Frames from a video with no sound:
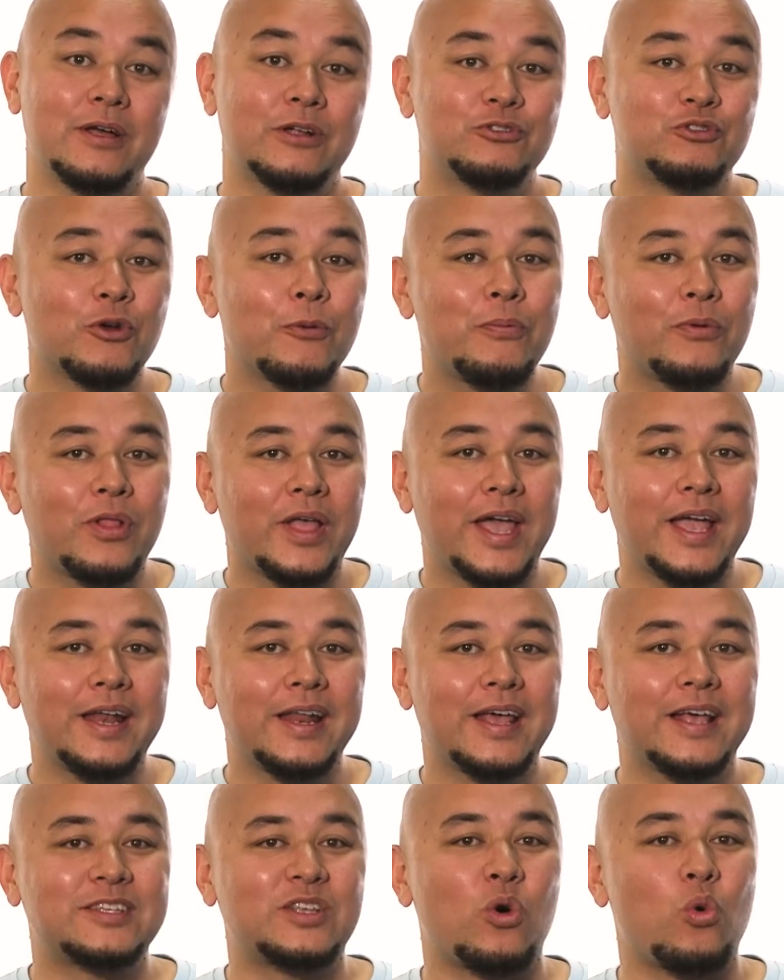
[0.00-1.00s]
Drupal eight
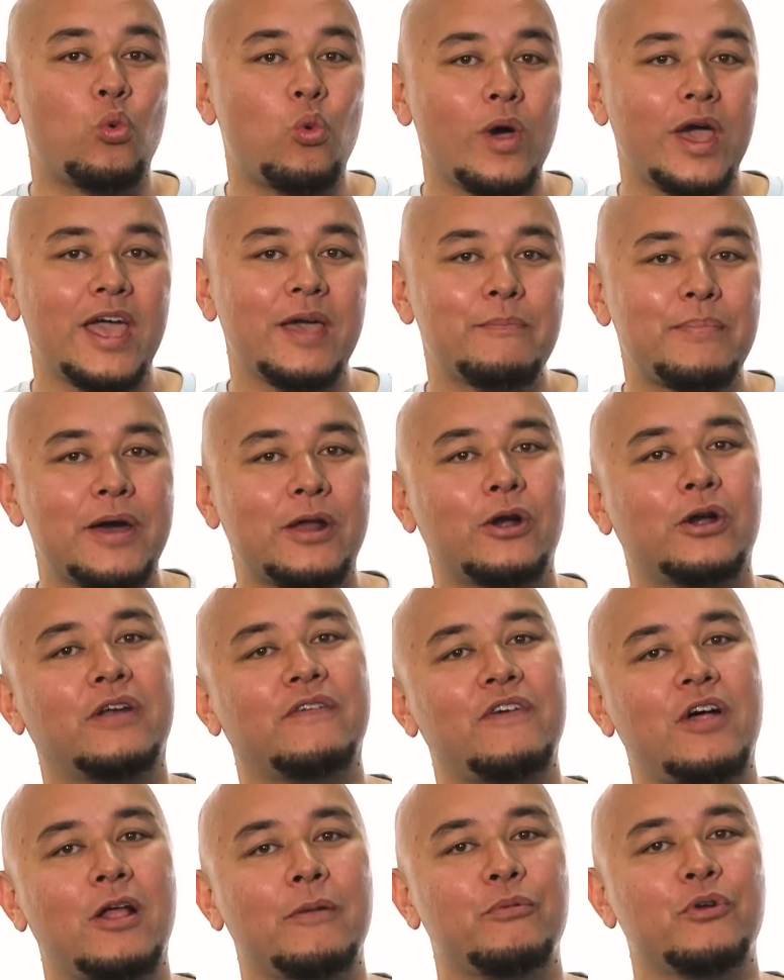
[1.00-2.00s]
is a way better
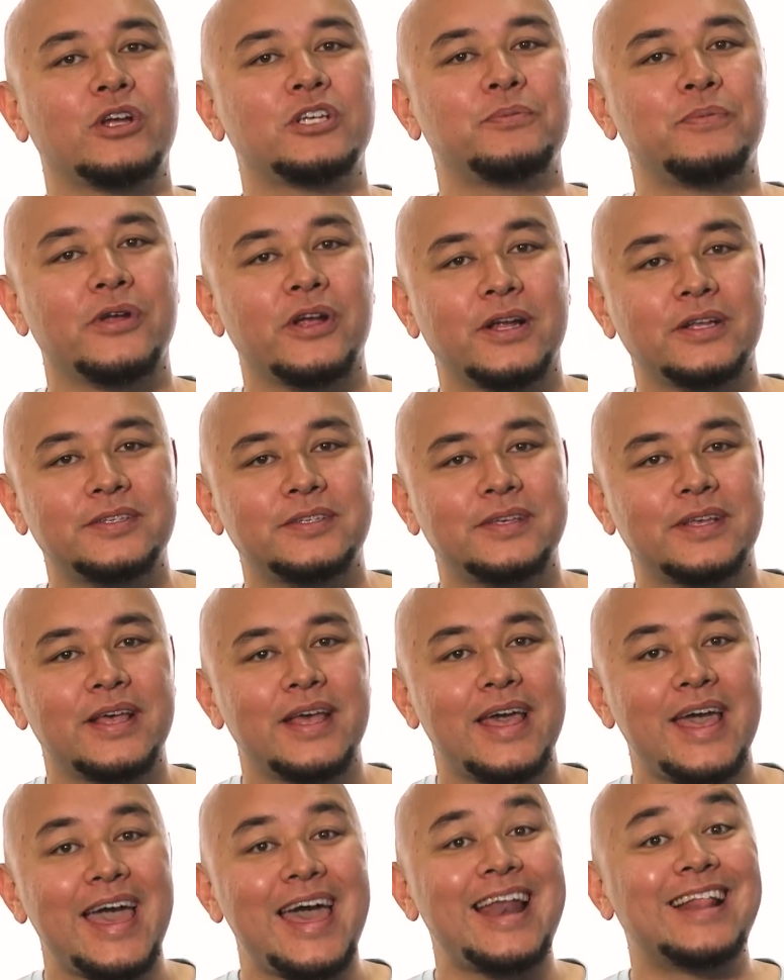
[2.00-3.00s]
developer experience,
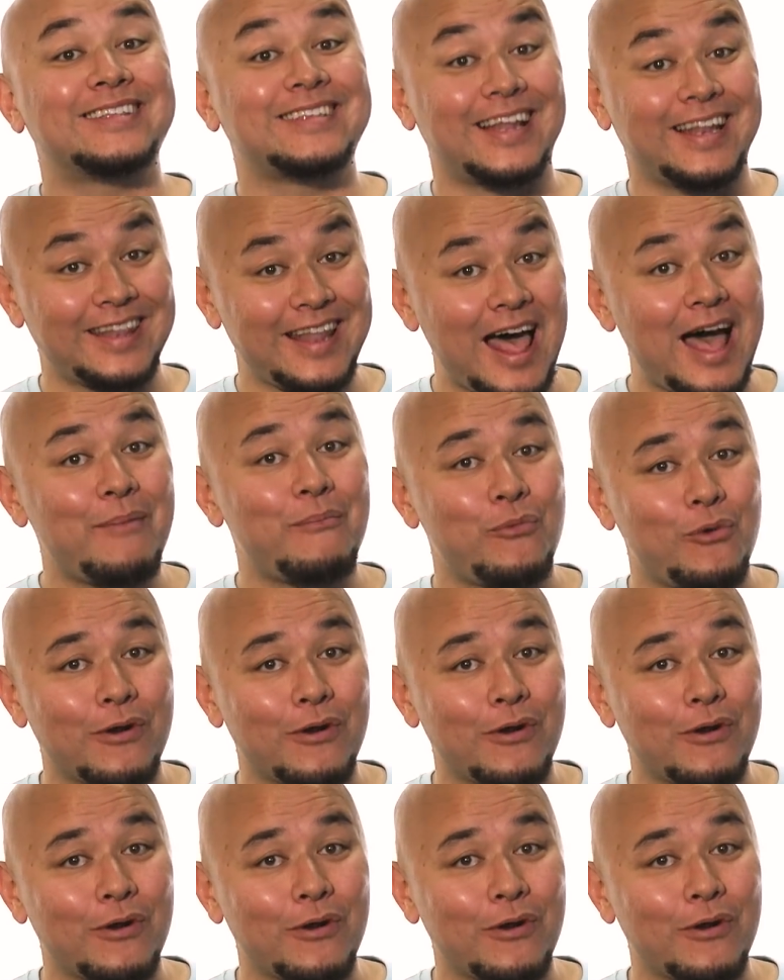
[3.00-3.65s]
and it's a lot